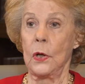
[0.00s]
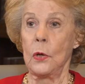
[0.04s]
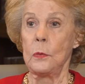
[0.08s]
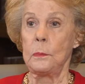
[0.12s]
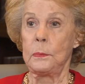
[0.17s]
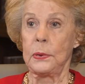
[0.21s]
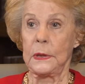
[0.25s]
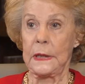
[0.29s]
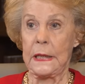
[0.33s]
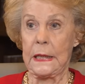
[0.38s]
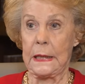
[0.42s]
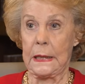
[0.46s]

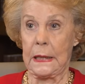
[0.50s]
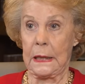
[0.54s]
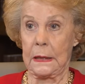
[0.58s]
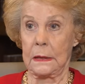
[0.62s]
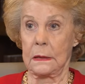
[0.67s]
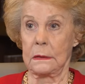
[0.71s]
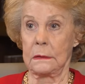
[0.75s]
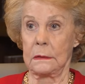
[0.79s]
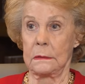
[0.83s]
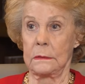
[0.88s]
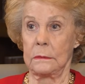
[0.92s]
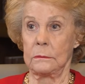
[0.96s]

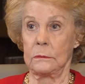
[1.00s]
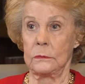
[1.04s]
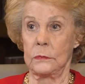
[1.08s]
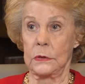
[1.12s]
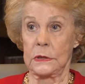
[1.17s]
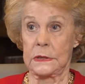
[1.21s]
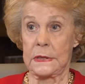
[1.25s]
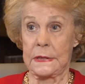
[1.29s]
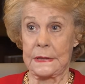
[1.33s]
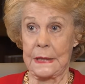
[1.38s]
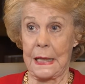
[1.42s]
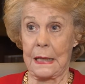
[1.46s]
pleading
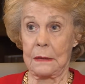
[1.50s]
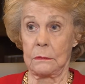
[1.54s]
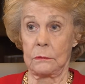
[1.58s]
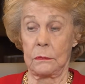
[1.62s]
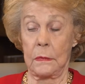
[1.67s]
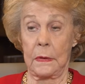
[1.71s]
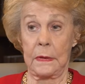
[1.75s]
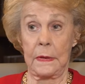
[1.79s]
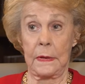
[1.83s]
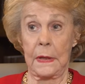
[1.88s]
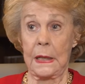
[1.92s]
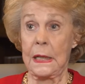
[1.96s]
was
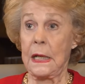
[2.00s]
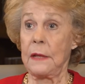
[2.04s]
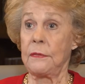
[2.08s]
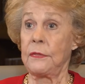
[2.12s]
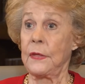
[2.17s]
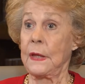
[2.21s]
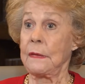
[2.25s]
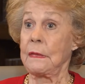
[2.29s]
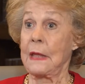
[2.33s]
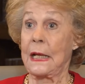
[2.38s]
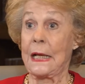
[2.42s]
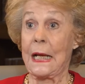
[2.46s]

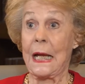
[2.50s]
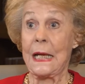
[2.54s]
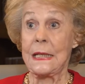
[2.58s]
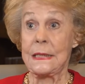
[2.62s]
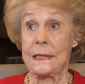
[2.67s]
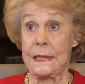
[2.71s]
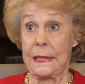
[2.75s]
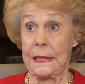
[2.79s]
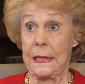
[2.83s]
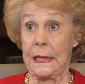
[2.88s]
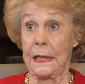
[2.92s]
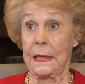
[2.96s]
anything that I
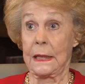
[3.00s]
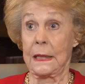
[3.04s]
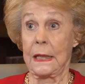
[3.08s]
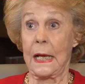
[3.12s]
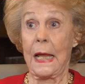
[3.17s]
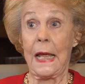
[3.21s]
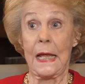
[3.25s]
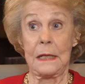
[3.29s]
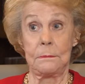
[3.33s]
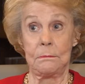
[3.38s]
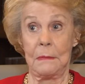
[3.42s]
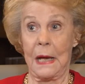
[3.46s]
did
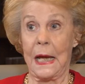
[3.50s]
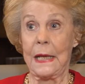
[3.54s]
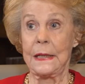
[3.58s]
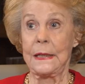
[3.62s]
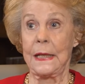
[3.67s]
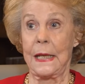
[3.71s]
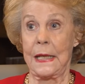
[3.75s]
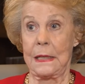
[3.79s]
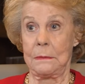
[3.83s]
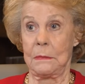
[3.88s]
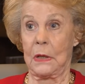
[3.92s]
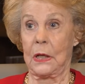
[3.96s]
had my
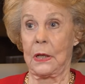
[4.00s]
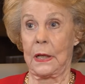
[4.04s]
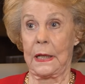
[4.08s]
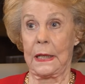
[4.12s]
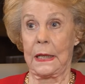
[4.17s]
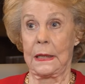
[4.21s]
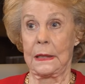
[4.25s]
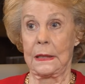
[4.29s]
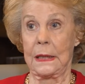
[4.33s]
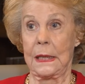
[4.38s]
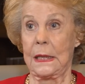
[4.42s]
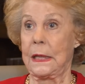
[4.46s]
name on
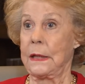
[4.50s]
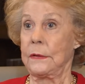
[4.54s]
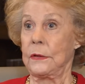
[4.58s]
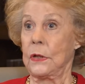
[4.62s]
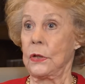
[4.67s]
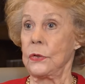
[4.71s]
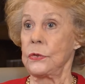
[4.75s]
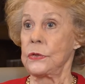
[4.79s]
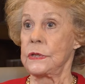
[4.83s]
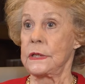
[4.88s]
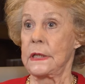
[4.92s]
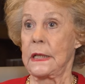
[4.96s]
it, and in
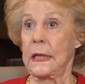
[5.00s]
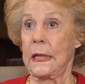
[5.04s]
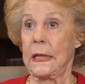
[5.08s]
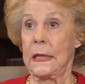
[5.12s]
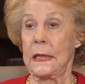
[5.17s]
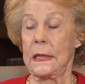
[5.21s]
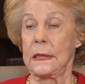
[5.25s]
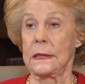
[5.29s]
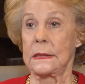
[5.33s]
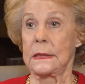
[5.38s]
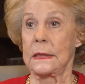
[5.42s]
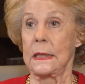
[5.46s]
those
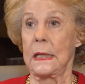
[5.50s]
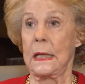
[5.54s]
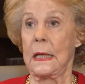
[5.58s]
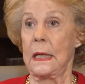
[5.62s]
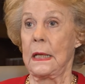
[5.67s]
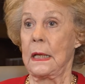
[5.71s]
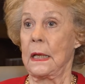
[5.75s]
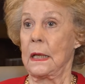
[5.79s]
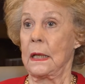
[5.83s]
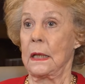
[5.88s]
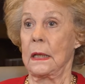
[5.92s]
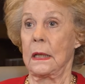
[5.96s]
days,
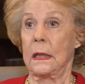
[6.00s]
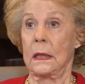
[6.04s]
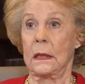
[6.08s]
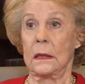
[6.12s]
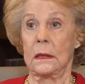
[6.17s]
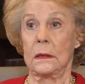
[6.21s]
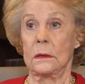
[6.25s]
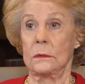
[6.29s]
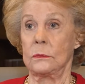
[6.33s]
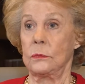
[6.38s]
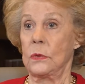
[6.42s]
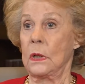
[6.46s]

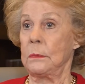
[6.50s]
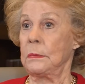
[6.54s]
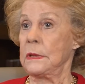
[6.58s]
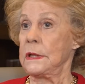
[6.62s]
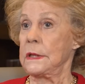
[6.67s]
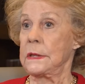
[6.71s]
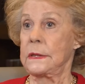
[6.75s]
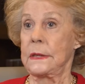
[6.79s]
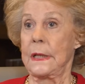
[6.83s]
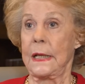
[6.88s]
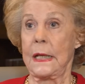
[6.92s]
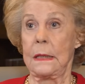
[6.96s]
a
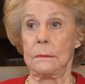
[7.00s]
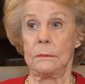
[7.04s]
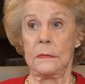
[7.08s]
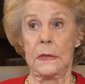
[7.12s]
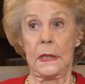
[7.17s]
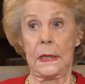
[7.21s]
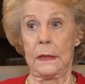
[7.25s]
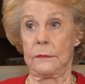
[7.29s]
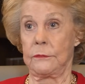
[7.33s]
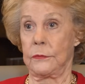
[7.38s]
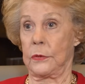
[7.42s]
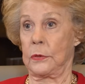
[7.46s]
woman's name
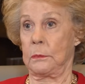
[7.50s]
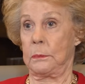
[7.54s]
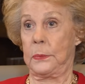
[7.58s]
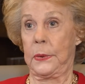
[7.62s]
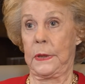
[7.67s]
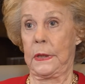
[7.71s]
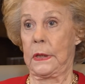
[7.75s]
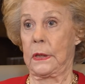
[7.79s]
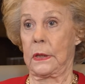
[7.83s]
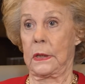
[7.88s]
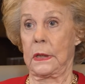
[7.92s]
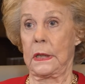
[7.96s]
never
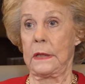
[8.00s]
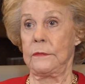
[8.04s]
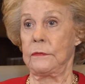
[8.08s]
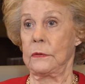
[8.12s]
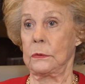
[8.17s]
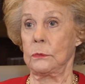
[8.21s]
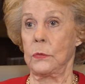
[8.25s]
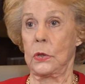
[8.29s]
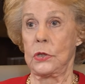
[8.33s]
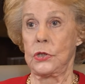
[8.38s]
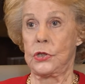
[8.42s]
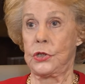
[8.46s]
appeared,
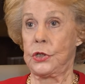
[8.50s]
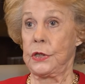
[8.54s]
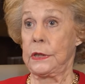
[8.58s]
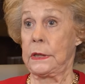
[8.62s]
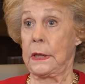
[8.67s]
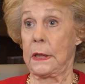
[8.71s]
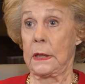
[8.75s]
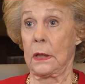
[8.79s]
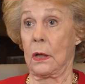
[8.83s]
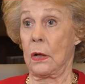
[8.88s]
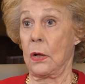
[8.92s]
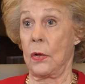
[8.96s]
even when she
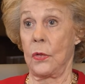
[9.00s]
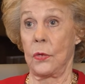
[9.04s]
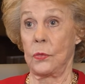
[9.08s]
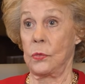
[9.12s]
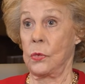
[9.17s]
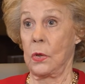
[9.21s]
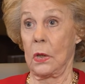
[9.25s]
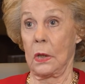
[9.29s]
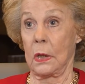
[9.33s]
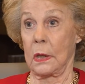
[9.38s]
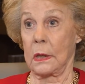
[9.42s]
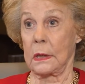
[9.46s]
did all the
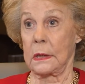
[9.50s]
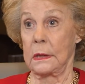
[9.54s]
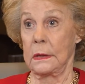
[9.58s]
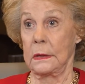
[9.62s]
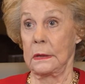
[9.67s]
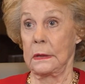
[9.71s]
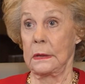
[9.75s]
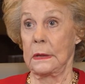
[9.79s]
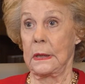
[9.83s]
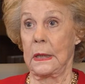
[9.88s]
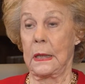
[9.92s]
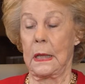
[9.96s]
work.
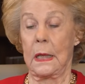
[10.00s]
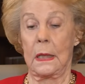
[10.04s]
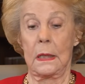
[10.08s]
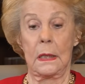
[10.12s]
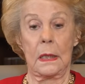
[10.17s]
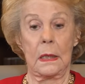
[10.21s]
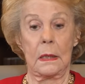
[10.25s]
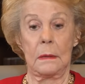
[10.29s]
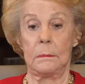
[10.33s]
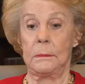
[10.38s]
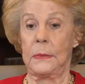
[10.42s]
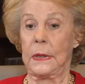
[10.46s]

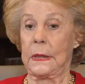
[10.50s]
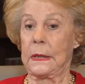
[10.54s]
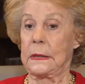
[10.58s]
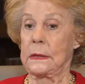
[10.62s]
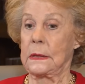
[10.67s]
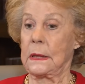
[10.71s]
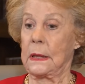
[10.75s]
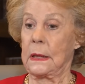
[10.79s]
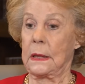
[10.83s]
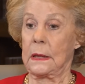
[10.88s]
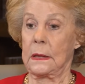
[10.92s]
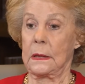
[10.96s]
But
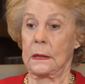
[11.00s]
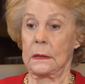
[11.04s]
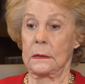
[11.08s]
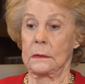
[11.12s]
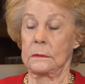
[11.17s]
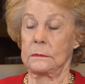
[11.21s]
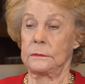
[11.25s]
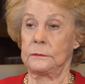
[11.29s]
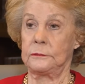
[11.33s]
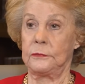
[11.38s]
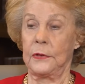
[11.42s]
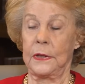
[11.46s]

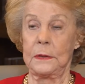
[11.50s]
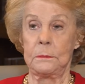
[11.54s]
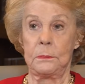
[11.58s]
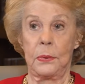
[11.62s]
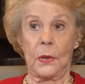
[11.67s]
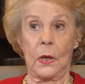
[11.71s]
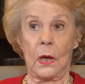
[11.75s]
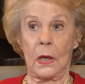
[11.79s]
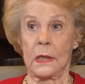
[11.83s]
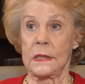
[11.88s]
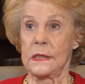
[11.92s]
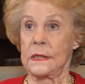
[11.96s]
Fred
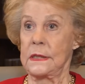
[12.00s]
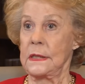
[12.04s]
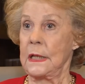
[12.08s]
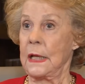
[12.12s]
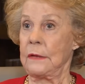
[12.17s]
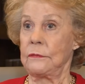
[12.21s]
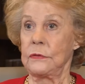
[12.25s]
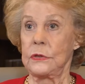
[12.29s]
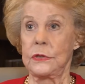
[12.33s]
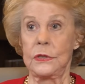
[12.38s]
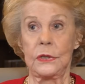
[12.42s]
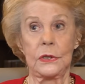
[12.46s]
Parks
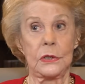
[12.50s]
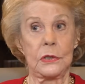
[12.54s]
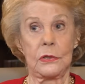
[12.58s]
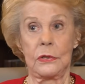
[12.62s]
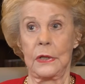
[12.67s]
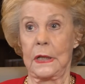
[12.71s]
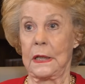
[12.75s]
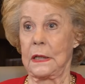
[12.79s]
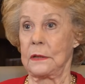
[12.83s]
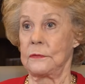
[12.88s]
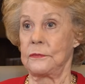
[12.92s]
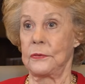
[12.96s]
never took
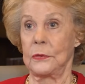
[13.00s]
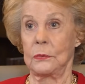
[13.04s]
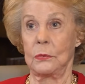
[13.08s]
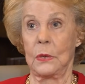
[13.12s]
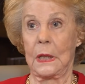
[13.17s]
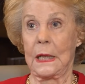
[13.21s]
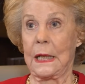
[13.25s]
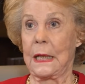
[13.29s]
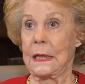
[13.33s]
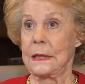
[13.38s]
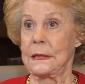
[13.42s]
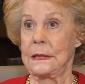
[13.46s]
credit for
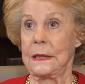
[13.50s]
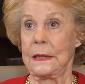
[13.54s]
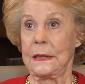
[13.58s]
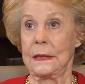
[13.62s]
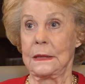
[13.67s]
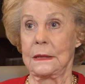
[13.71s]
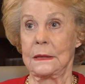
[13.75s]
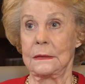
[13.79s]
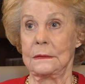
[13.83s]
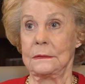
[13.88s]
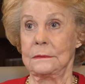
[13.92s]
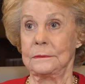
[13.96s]
what I
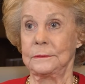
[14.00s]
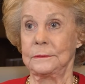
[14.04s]
did.